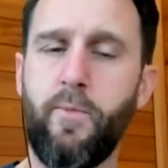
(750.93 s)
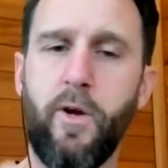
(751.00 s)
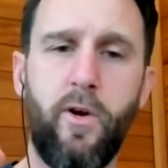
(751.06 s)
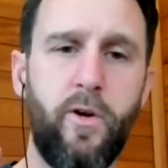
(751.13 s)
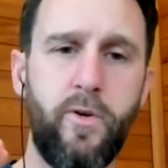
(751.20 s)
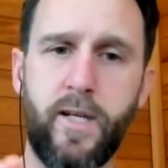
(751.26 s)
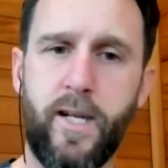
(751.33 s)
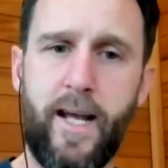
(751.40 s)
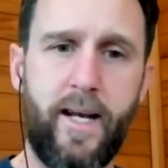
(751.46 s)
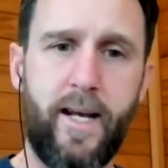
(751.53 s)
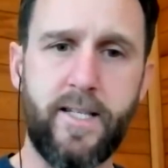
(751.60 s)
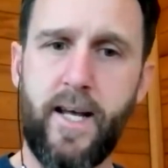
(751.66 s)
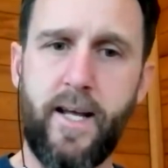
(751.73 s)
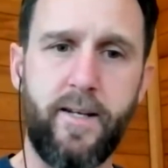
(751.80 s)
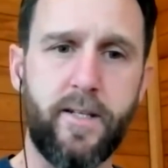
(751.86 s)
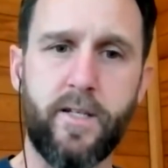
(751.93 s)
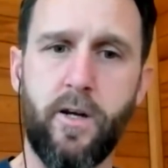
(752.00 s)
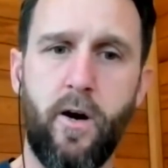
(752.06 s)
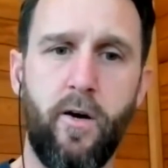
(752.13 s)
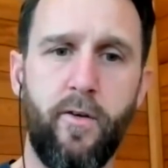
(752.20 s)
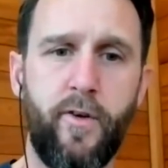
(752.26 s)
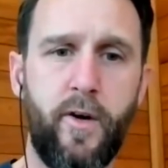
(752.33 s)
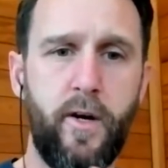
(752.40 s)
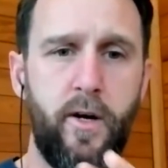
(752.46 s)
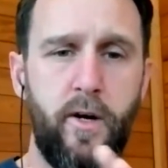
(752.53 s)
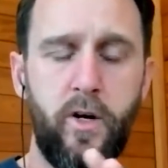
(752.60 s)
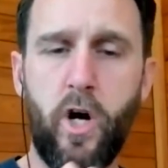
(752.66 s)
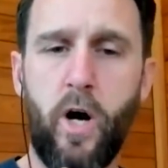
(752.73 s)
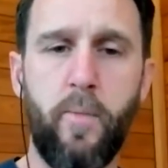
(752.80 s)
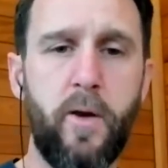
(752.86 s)
We're losing any sense of
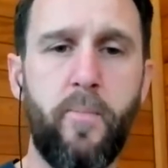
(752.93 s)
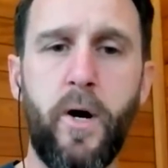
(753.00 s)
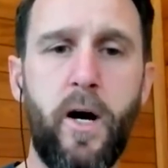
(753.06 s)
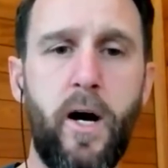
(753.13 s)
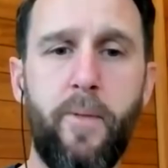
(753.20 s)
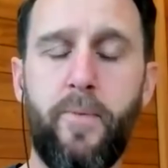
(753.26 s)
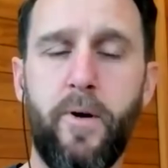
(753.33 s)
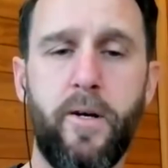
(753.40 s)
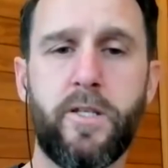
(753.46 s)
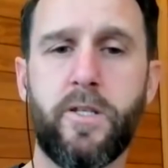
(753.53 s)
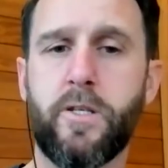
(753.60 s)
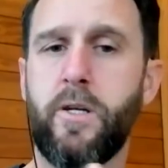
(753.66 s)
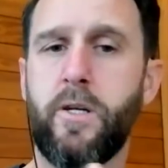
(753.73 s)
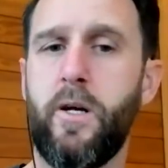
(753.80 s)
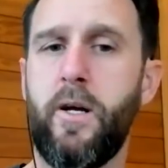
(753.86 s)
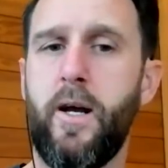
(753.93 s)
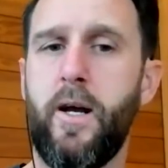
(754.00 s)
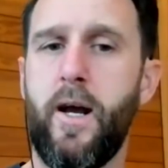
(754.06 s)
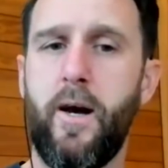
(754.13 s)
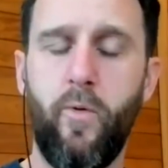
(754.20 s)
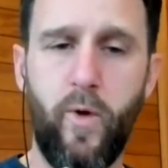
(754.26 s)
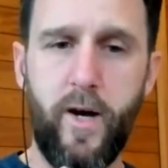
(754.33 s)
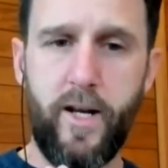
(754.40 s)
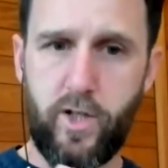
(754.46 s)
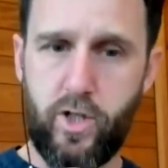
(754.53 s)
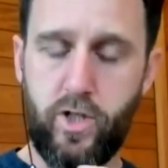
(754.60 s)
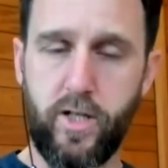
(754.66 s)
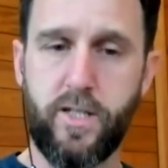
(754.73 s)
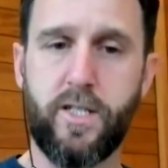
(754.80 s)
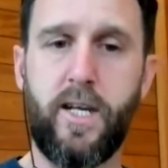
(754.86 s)
common purpose, which
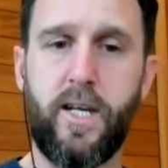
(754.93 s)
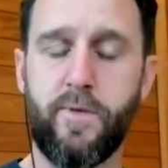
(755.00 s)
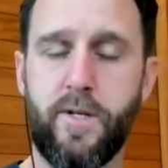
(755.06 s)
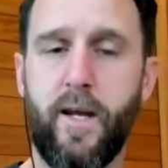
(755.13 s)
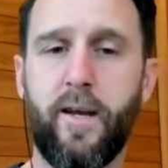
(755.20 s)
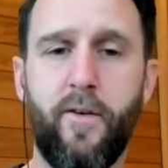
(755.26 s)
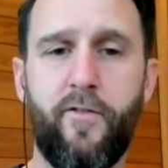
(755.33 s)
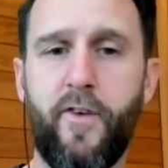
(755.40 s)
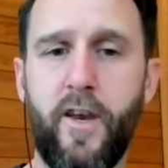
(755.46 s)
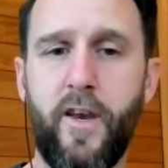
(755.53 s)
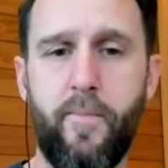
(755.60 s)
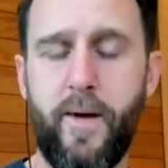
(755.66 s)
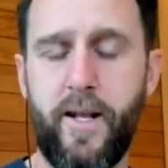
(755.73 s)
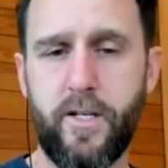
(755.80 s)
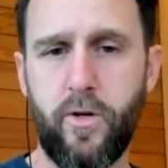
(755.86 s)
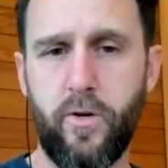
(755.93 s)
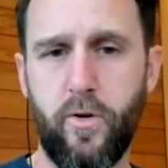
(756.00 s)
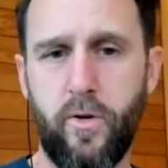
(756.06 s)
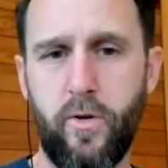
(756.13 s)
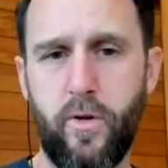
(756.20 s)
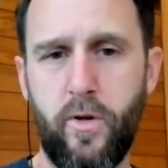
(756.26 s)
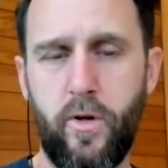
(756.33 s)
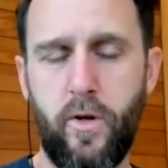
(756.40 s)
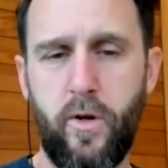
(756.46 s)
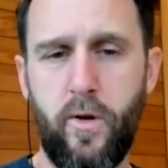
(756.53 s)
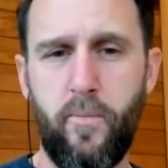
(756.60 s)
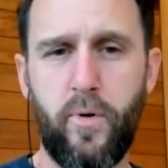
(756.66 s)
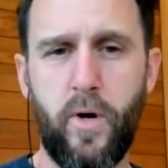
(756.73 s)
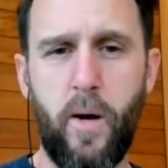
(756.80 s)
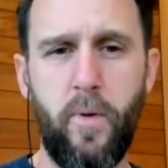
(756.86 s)
just seems like a fundamental
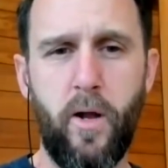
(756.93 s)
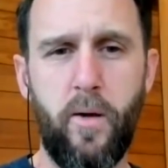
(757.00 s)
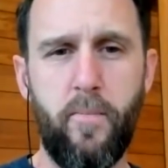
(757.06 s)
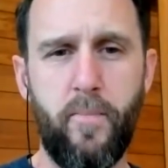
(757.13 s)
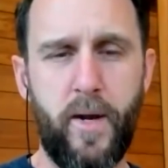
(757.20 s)
problem.